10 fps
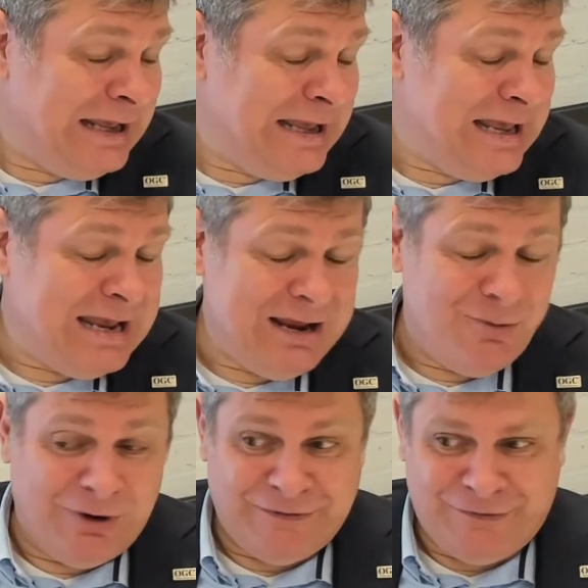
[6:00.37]

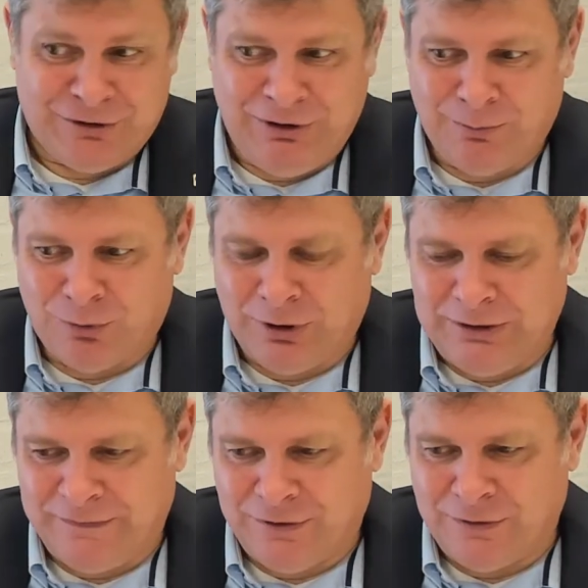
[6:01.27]
It was a very
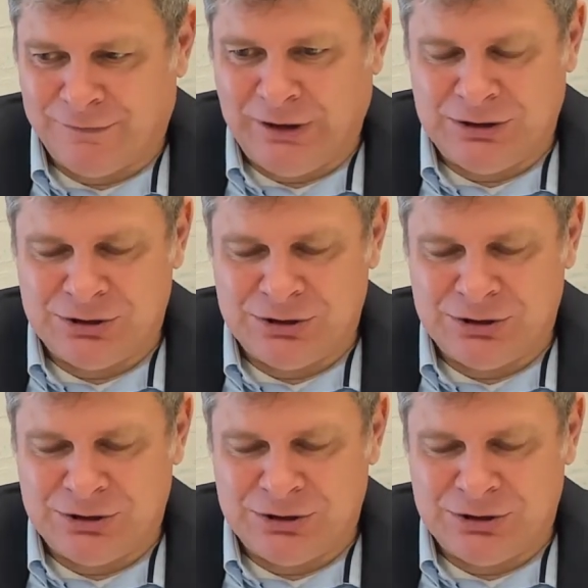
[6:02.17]
important discovery,